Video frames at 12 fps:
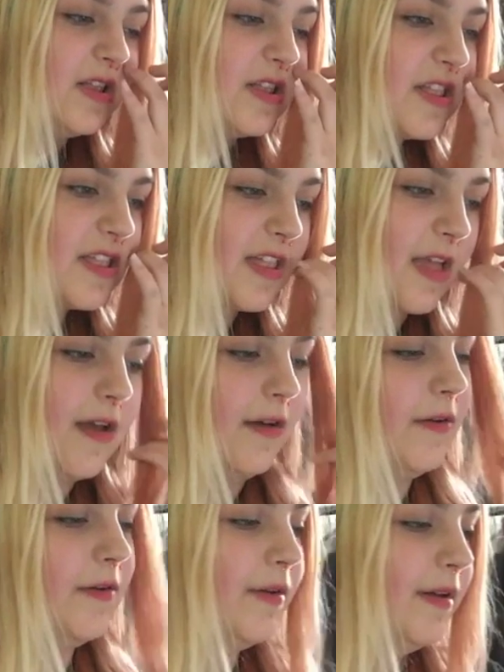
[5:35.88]

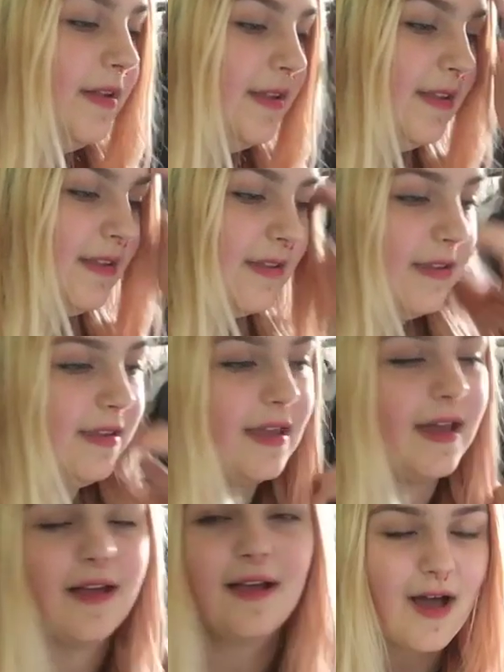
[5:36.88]
So
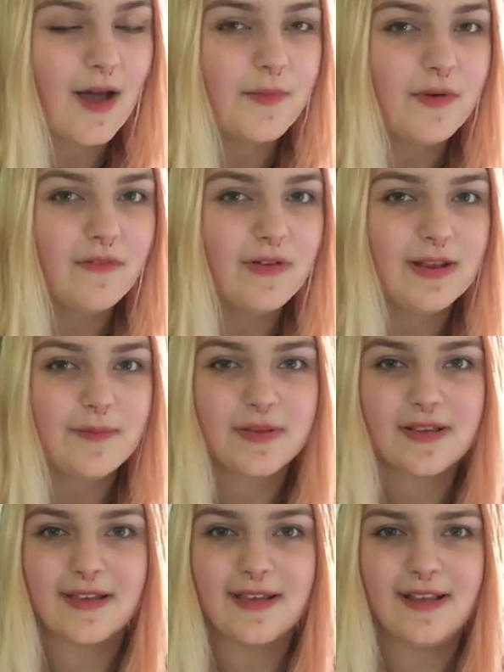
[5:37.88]
yeah, I'm not really
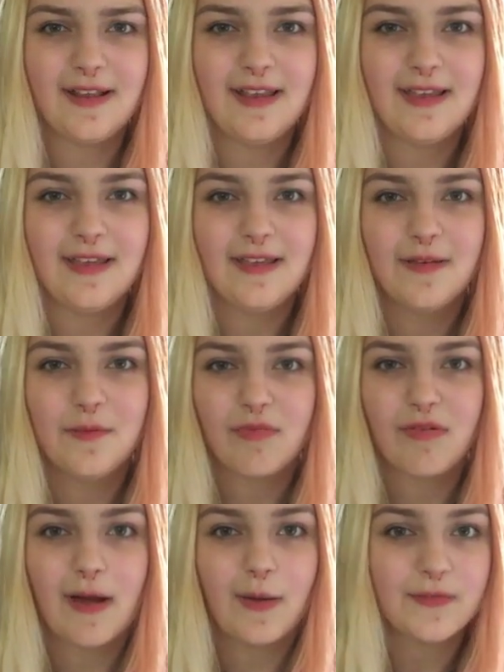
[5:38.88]
particularly
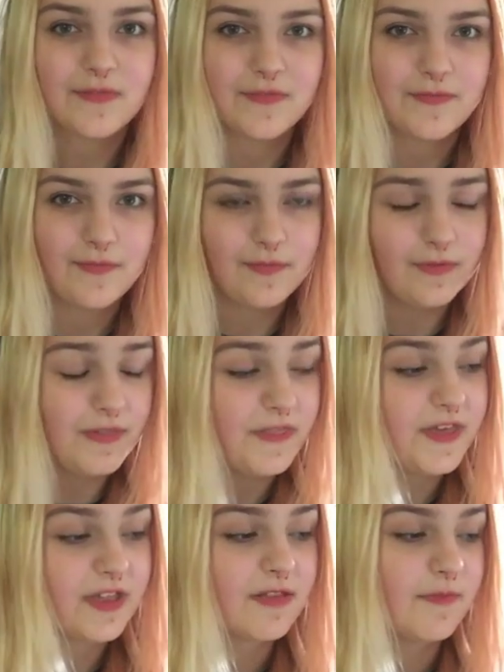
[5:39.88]
proud of
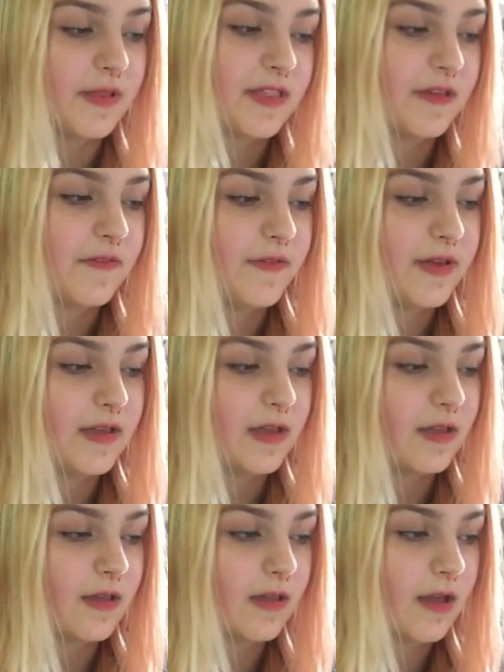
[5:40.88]
this specific
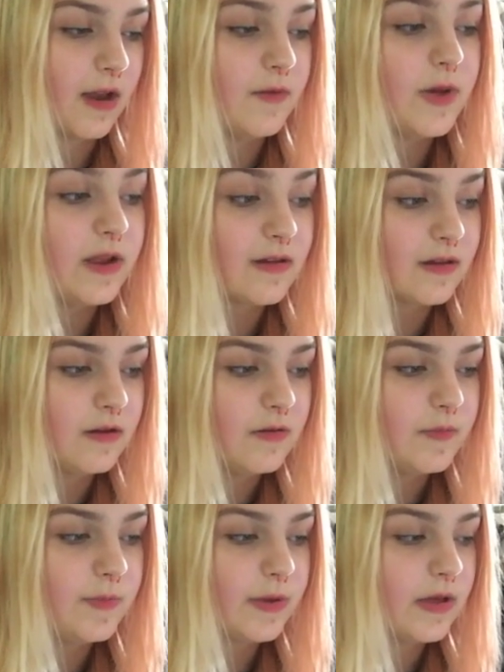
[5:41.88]

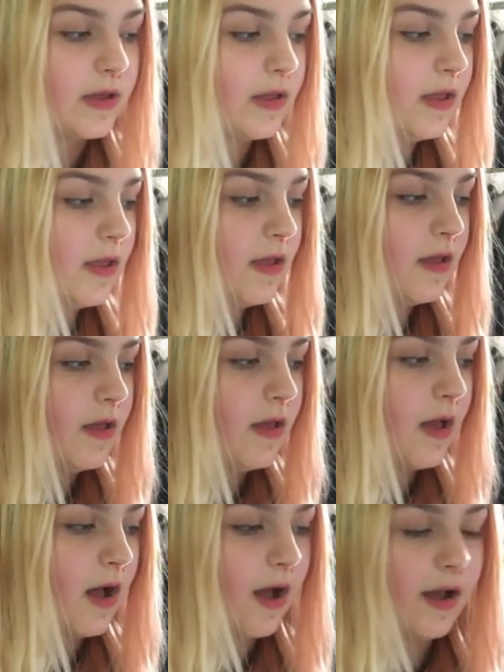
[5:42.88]
animation, but
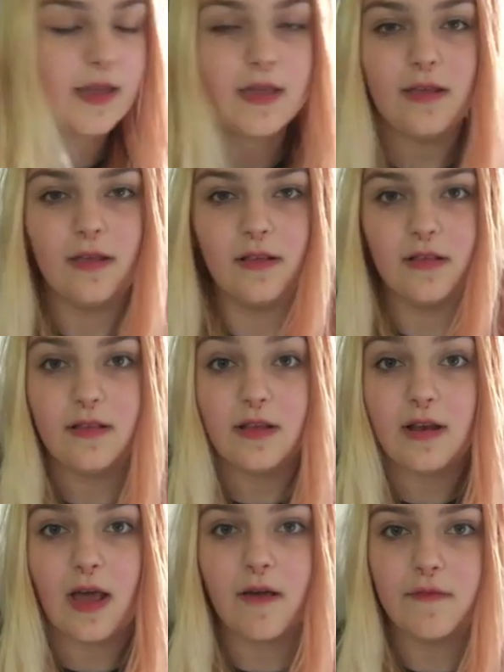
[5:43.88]
I
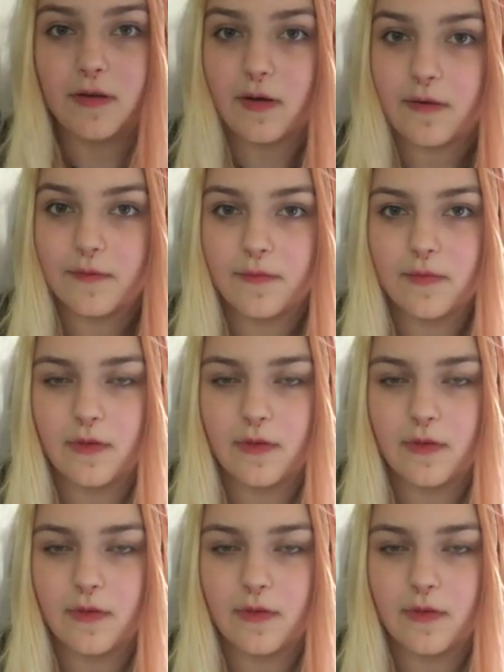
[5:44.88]
didn't have a lot,